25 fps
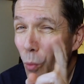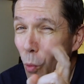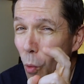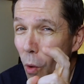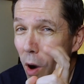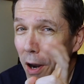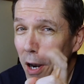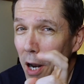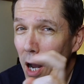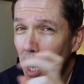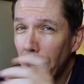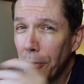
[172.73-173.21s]

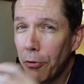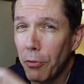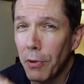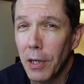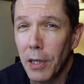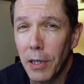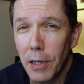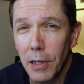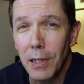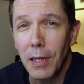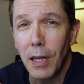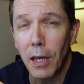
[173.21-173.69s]

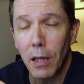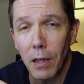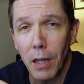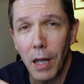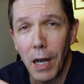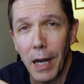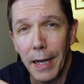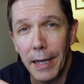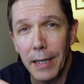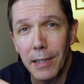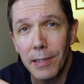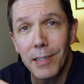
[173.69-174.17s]
100 good
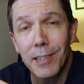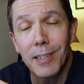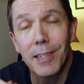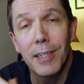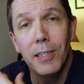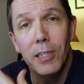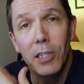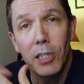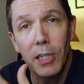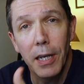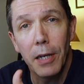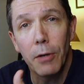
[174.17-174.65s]
clients
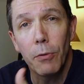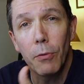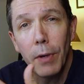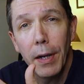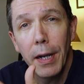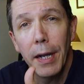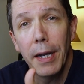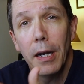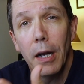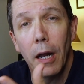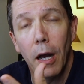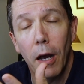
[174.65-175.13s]
to
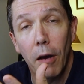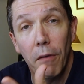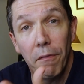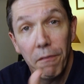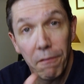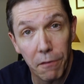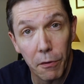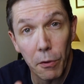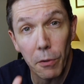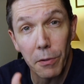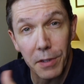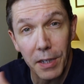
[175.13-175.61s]
generate a
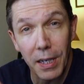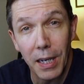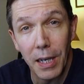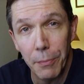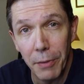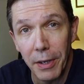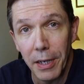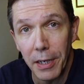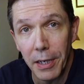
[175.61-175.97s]
full-time